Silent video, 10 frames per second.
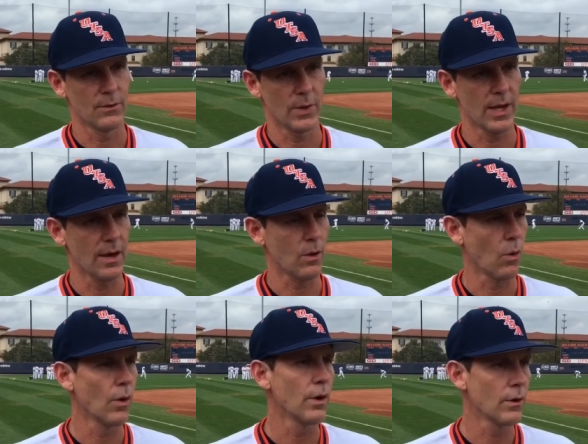we got a
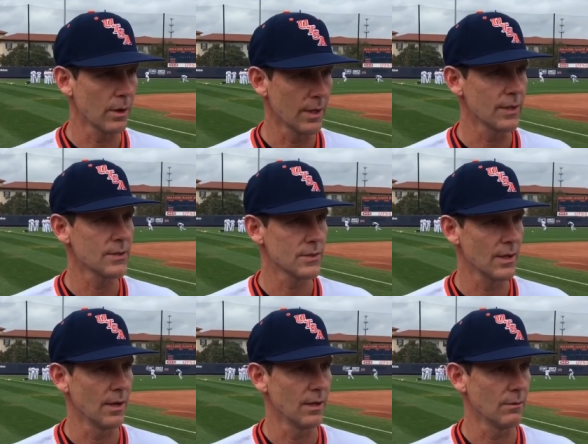core nucleus
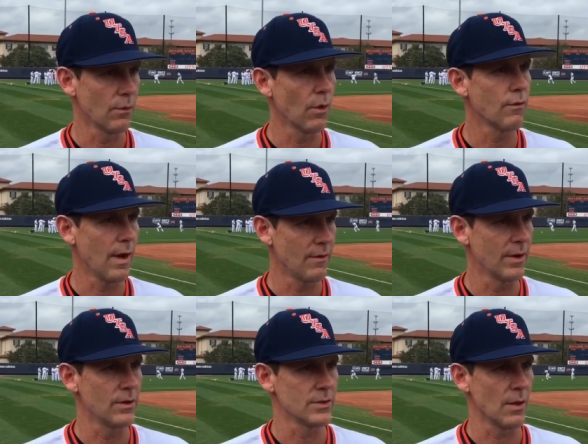of four or five
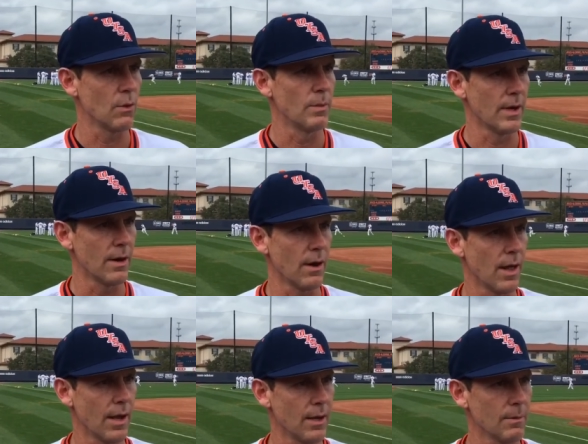hitters that will be in our
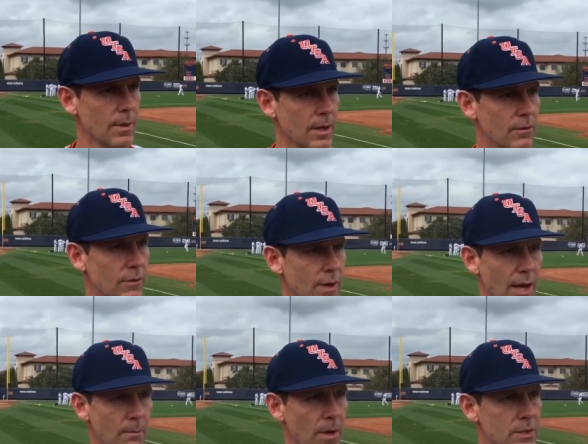lineup that have
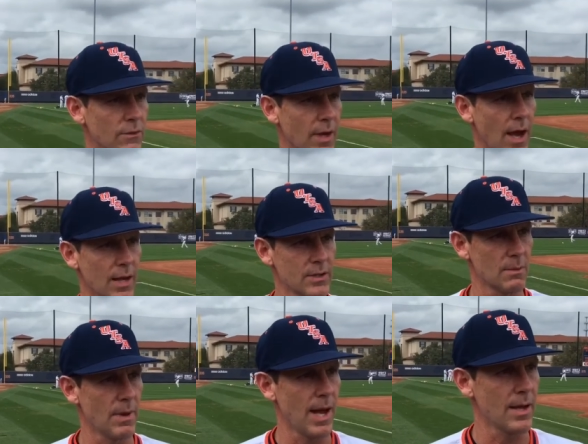had a bunch of college
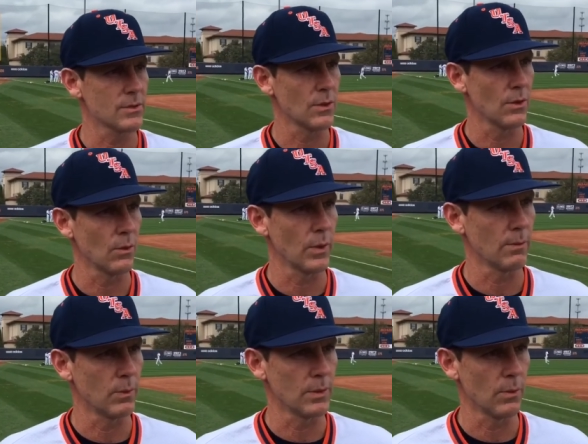at bats, so
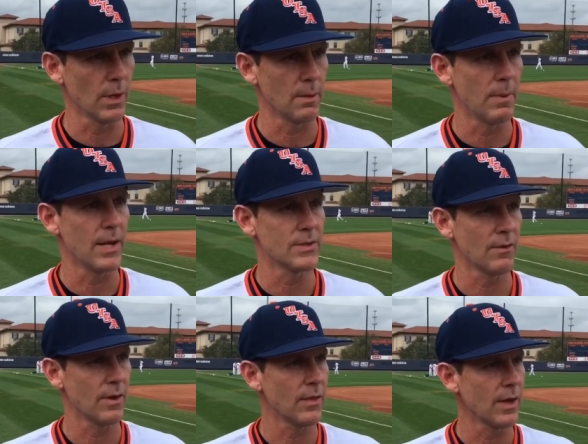we, we really base
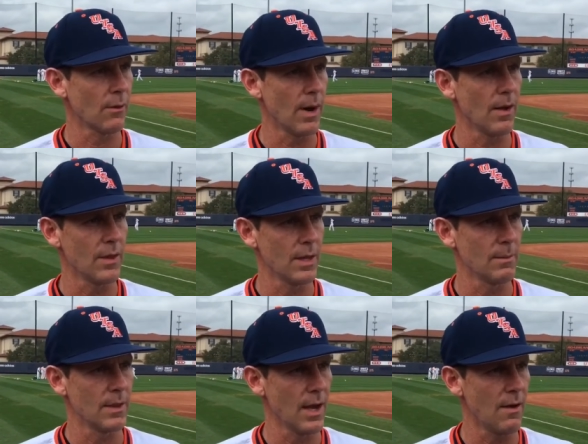everything around
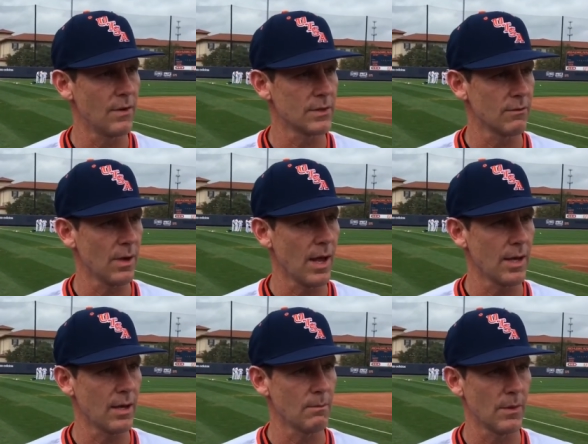them in the offensive
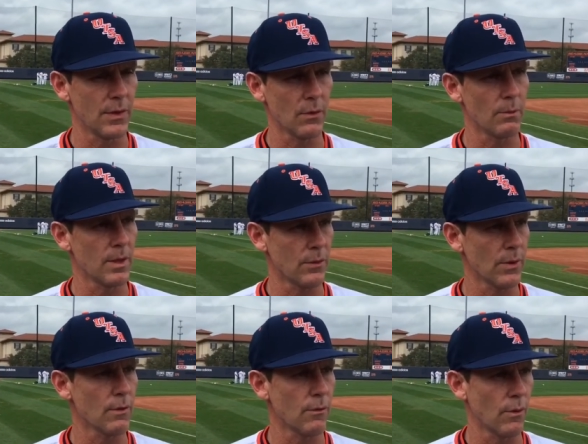lineup, but there will be
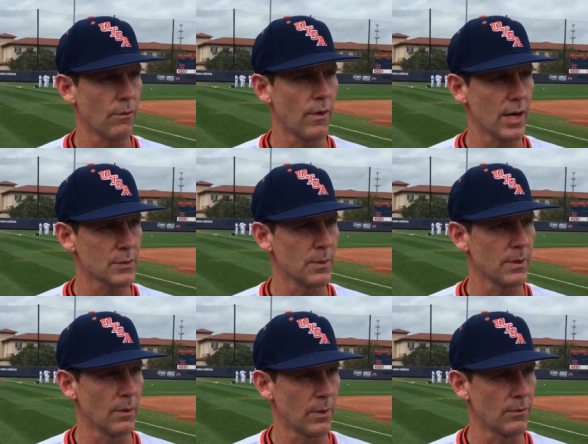three or four
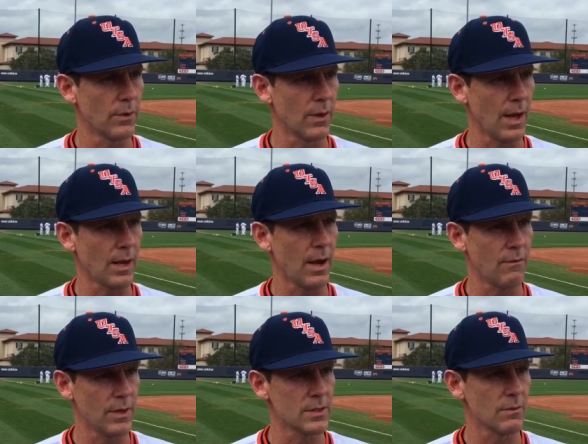freshmen that we feel like
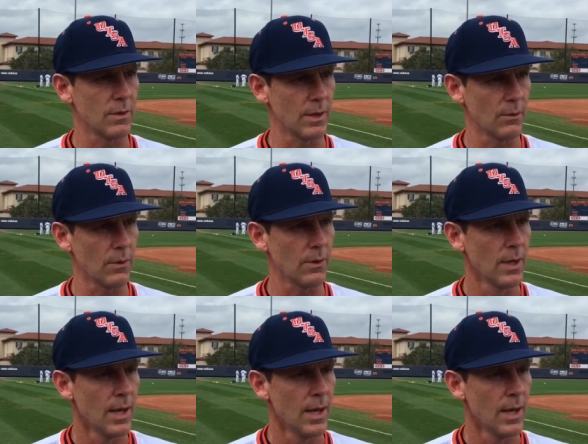offensively will